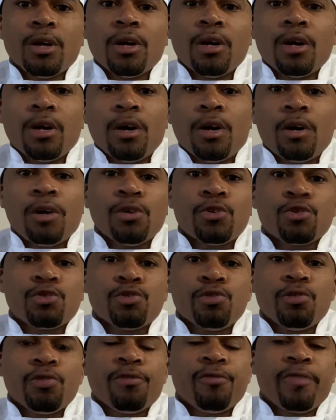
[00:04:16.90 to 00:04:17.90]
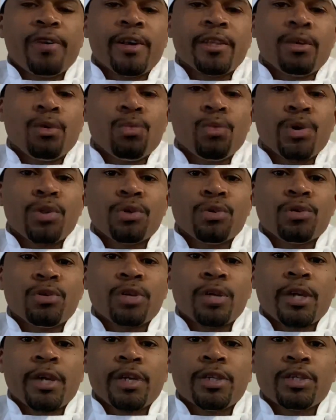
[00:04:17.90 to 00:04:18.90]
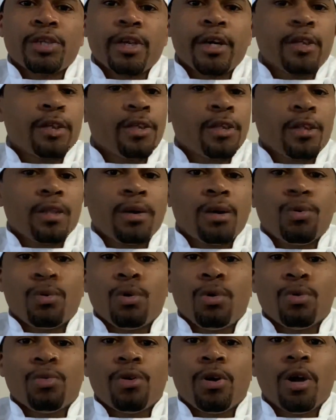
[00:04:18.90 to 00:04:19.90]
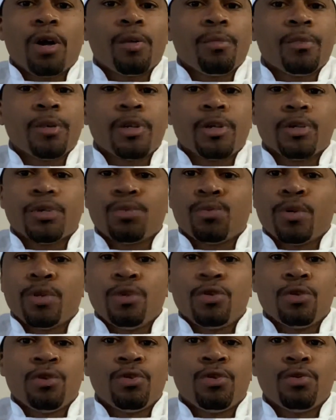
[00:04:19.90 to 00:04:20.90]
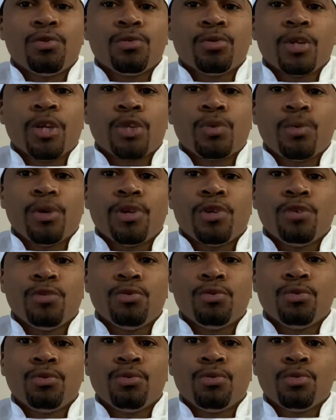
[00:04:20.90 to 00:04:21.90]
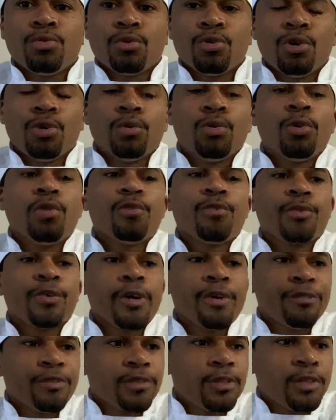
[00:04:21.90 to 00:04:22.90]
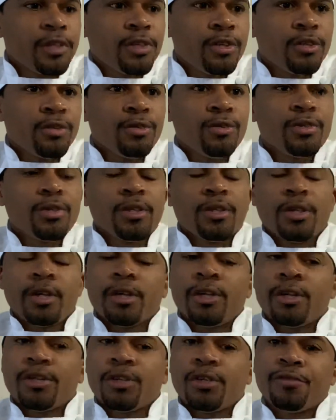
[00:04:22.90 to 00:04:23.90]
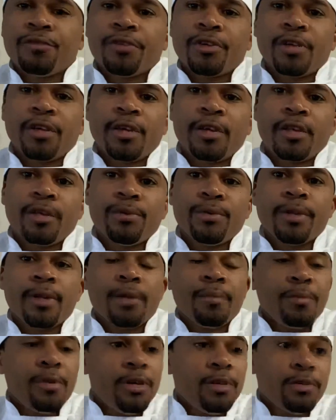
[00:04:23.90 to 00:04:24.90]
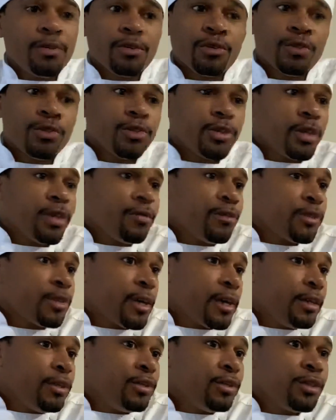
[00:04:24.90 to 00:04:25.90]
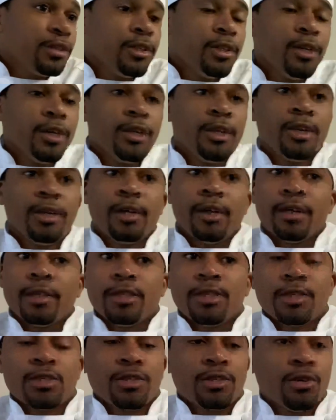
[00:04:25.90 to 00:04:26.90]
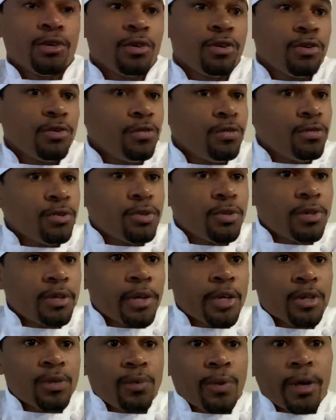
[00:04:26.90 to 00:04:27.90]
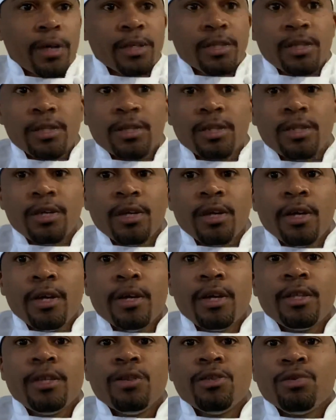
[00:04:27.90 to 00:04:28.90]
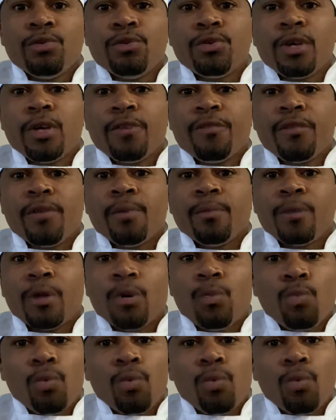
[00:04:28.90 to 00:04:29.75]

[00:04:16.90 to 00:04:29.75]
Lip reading: also your final window to catch anything that go wrong. Because when you go, that's when you go over everything. You say, hey, this is for the lady with that peanut or the shellfish allergy, and this is all I use, XYZ. You gave them that